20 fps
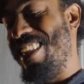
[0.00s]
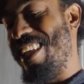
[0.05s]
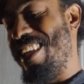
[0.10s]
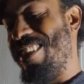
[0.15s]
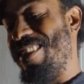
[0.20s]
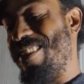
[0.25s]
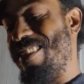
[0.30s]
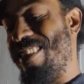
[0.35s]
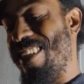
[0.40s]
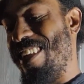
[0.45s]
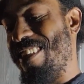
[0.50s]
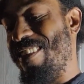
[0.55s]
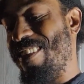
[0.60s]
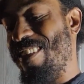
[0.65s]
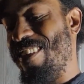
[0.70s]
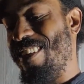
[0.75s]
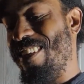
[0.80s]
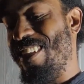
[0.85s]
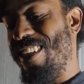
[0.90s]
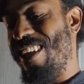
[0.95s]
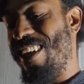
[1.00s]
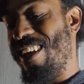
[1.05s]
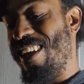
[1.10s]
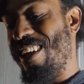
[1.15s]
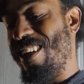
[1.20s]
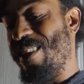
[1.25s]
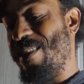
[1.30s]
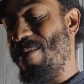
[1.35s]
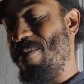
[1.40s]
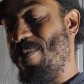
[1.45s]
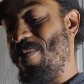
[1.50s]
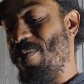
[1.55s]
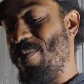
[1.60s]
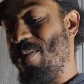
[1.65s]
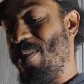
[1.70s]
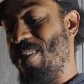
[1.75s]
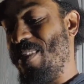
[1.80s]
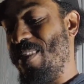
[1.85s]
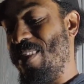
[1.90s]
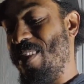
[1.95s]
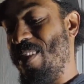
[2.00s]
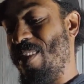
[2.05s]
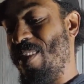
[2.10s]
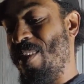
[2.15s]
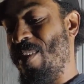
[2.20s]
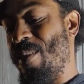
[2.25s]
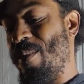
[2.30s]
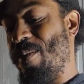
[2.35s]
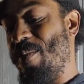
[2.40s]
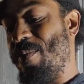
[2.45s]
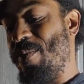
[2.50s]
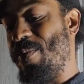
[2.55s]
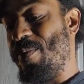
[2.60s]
That's a good line. You know.